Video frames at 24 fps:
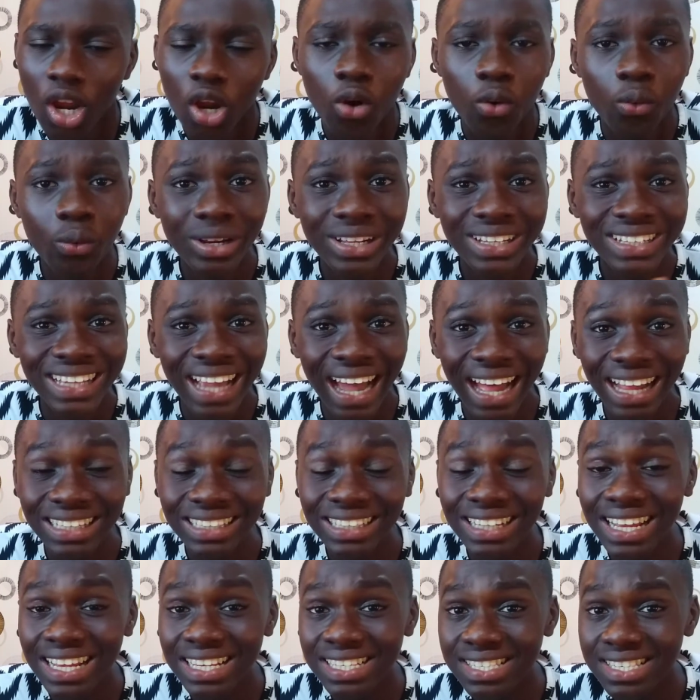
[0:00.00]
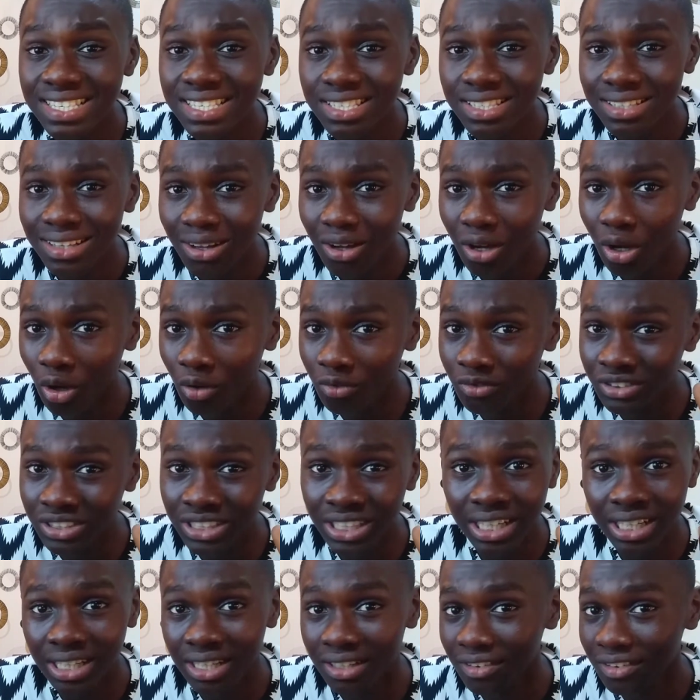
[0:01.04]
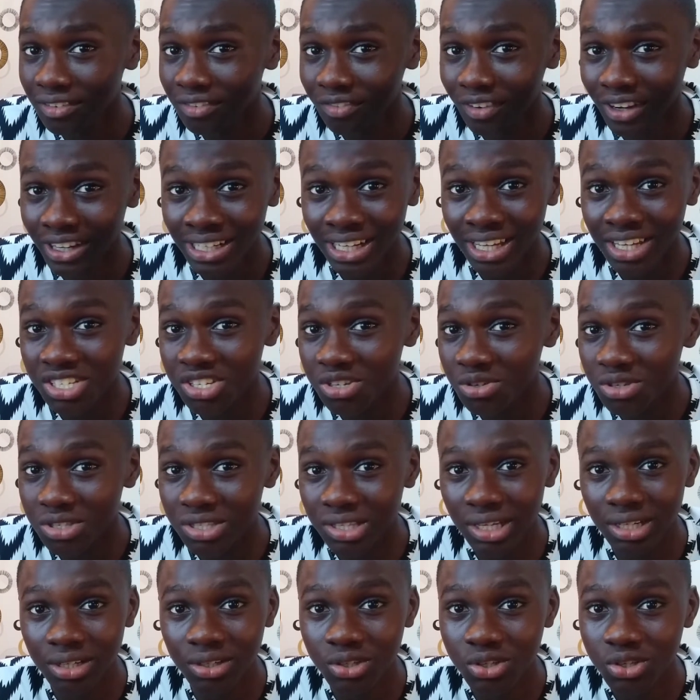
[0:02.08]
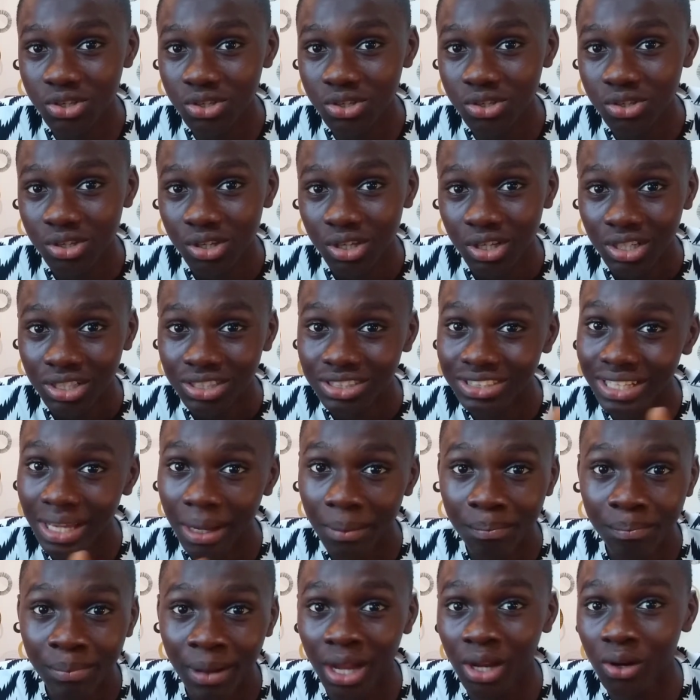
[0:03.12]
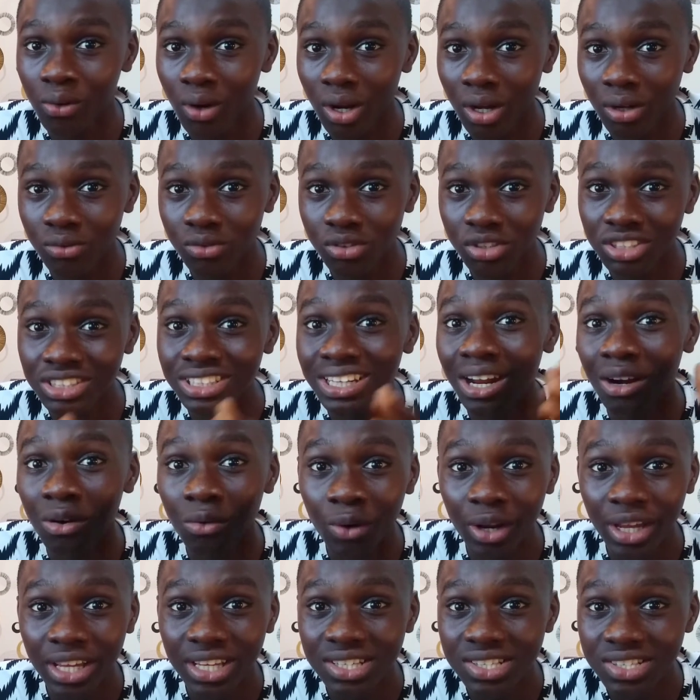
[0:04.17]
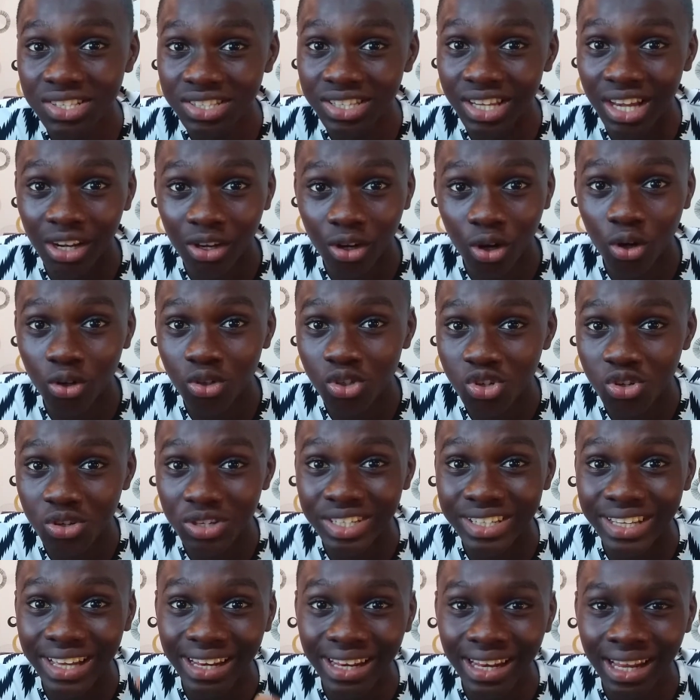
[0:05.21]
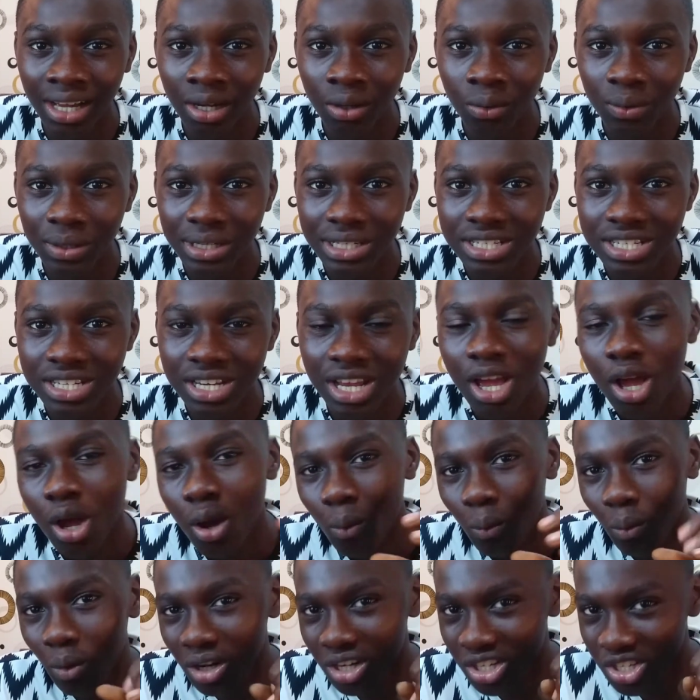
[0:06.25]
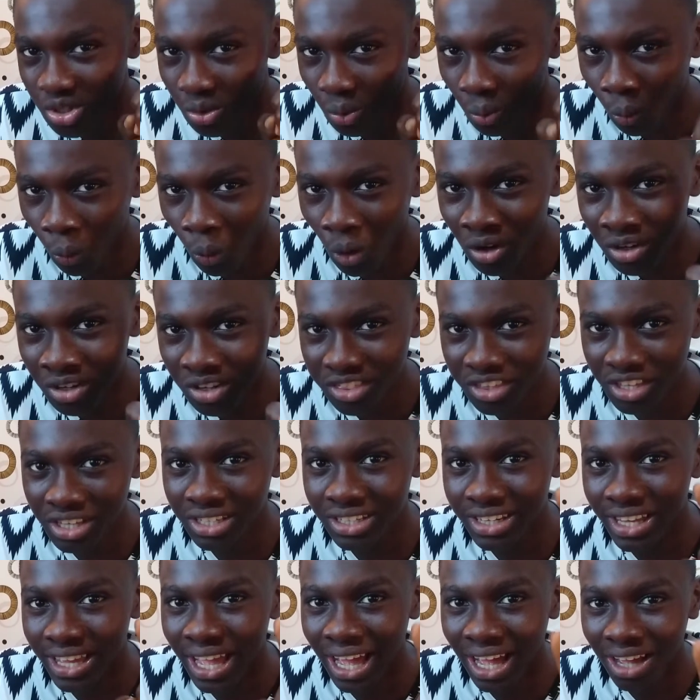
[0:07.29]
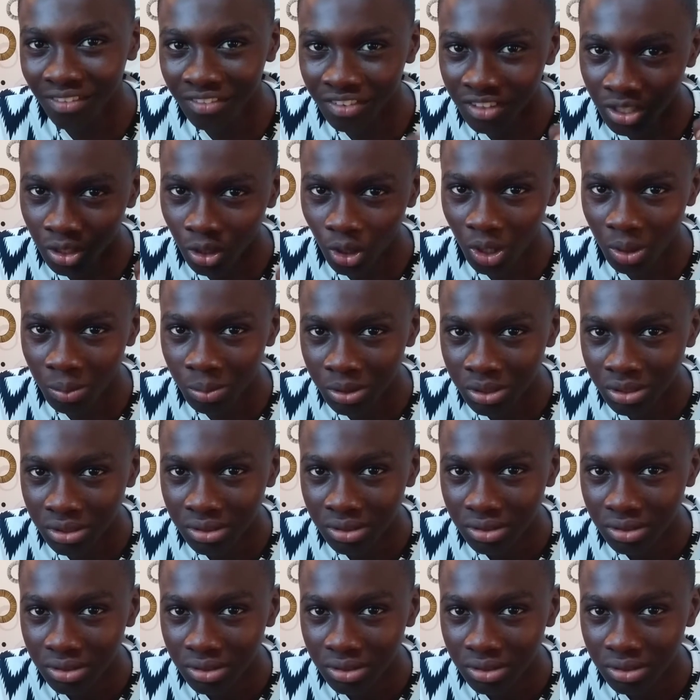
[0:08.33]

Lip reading: regardless of their financial status, their background, their race, their country, their language? What is the one thing they have in common?